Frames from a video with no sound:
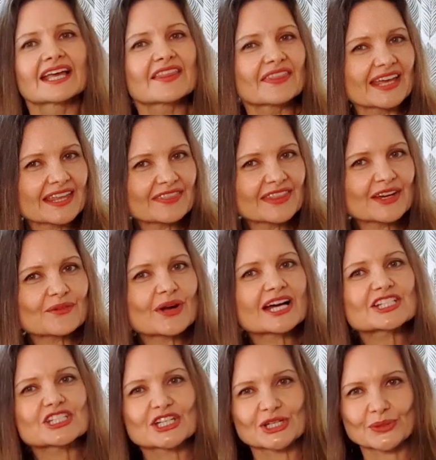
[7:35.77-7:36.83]
Then there are
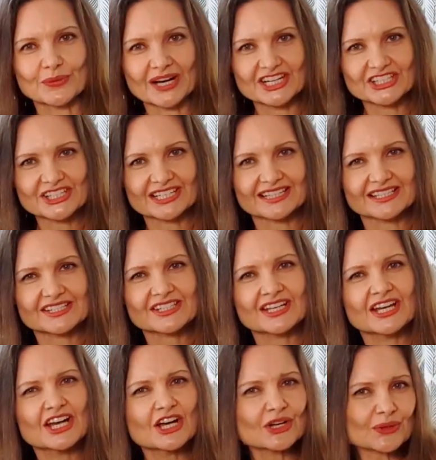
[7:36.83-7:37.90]
generations.
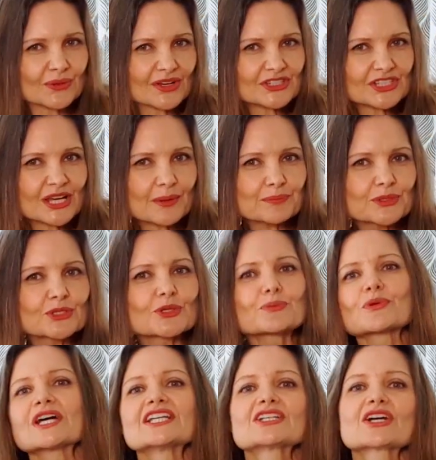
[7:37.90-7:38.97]
Cross a
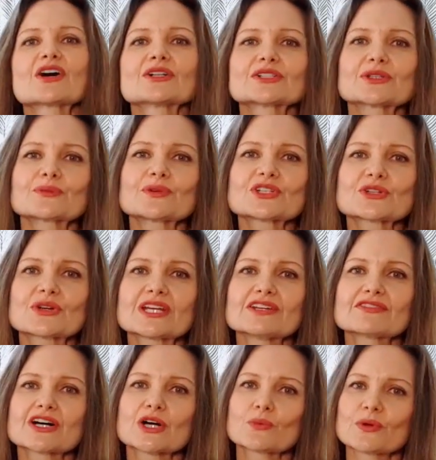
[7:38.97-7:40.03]
purebred Golden
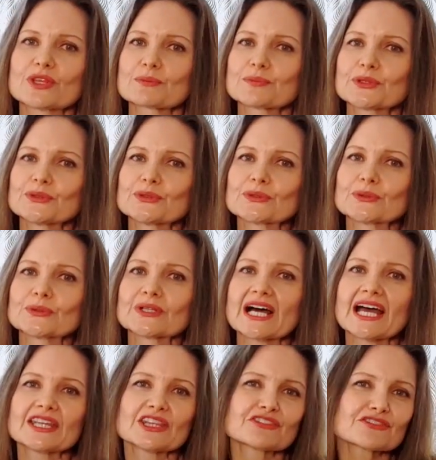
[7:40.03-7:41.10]
Retriever with a Poodle
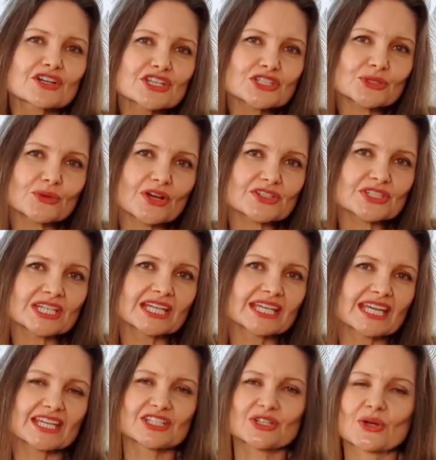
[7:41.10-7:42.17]
and the first crossing
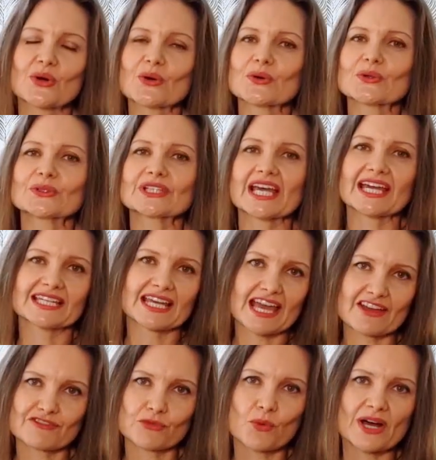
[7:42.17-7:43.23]
is called an
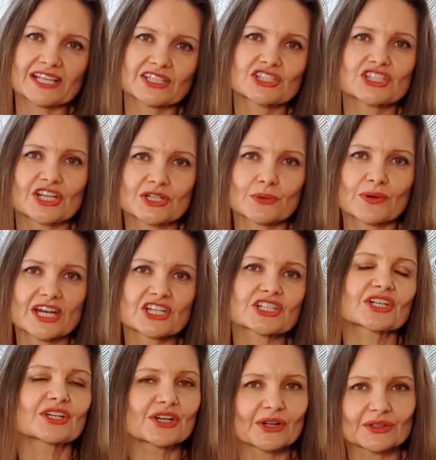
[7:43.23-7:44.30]
F1
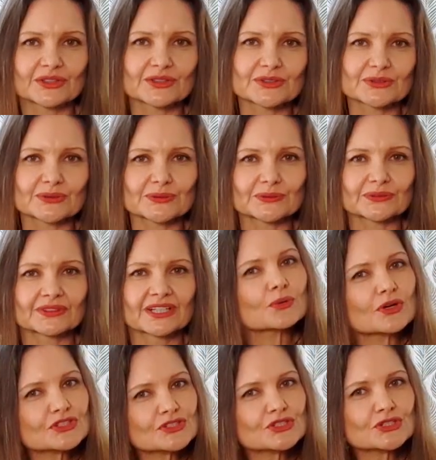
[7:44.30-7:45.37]
generation Goldendoodle.
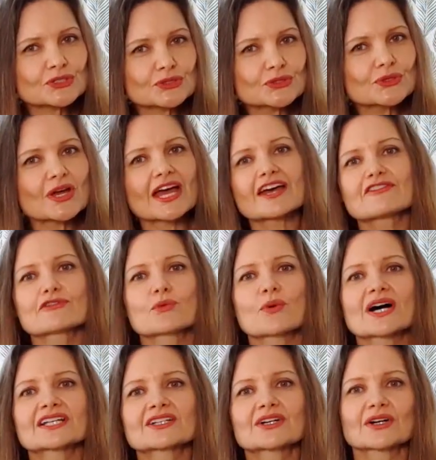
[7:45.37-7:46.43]
Cross 2
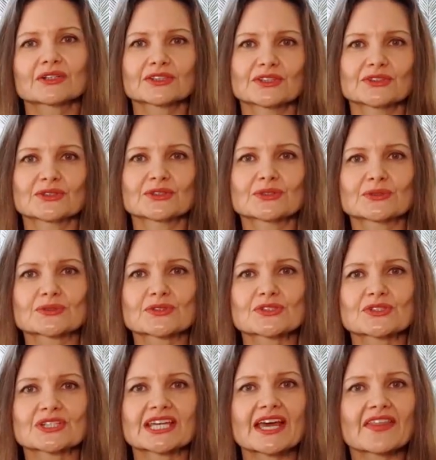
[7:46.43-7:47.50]
F1 Goldendoodles
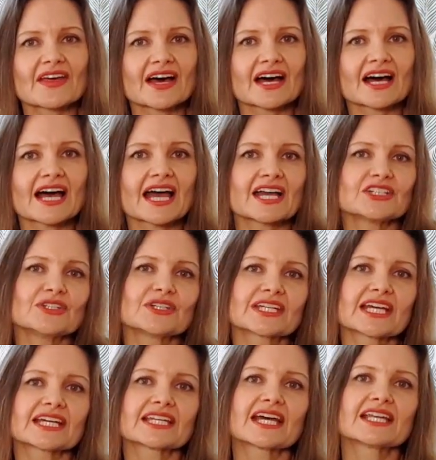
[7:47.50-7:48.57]
together and you
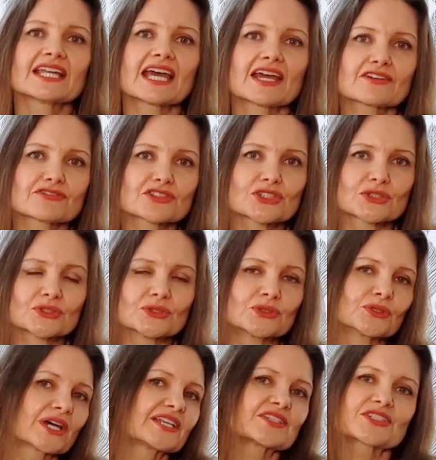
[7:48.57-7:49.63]
get an
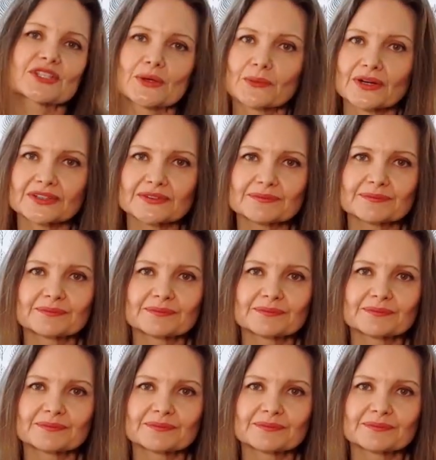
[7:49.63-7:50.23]
F2 and so on.